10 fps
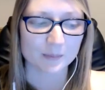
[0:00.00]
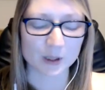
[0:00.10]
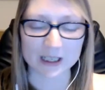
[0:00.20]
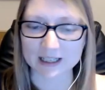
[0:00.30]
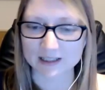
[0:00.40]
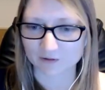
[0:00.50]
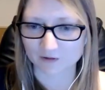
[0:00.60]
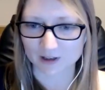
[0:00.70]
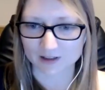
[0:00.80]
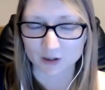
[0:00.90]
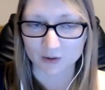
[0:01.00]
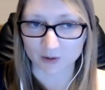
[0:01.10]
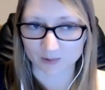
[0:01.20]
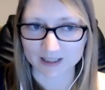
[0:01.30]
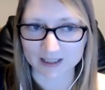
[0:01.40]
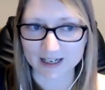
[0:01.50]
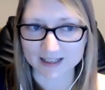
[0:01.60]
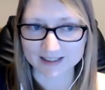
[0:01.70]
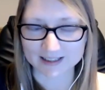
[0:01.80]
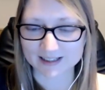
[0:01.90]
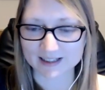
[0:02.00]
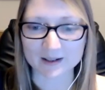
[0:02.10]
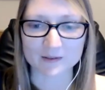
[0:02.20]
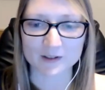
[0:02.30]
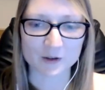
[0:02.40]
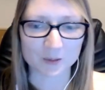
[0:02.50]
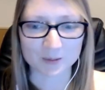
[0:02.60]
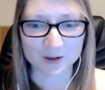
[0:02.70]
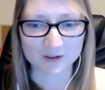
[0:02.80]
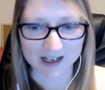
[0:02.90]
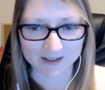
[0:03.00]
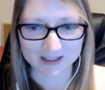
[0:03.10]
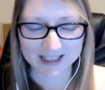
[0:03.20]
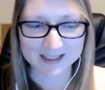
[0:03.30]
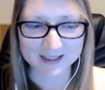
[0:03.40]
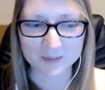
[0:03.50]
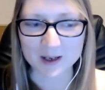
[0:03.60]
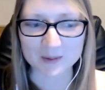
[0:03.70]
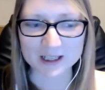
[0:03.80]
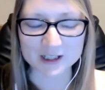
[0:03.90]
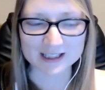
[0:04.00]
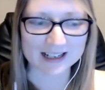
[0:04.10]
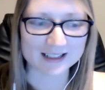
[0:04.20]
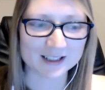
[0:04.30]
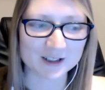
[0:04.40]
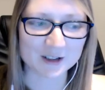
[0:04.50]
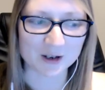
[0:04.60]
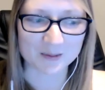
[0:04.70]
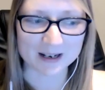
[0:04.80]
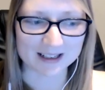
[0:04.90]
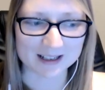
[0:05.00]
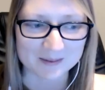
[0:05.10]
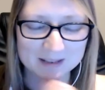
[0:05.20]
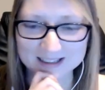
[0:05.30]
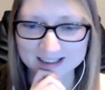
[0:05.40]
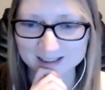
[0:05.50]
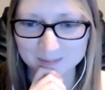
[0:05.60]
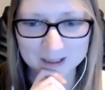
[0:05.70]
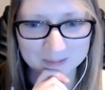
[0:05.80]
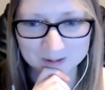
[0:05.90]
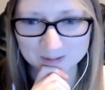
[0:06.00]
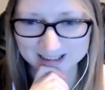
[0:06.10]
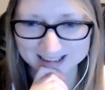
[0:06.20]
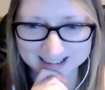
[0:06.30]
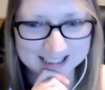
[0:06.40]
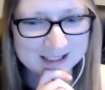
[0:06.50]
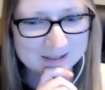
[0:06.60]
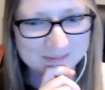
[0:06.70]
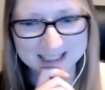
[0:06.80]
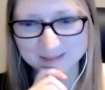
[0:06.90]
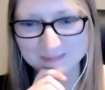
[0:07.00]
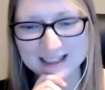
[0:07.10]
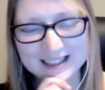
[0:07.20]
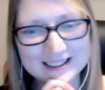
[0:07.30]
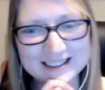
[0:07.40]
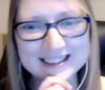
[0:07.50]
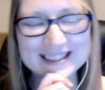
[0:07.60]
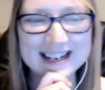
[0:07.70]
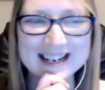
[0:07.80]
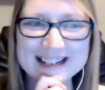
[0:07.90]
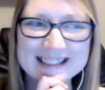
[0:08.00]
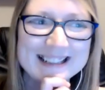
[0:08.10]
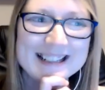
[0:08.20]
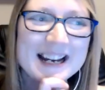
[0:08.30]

putting it for up to three days instead of the normal five days, but we just had so many amazing people wanting to be speakers and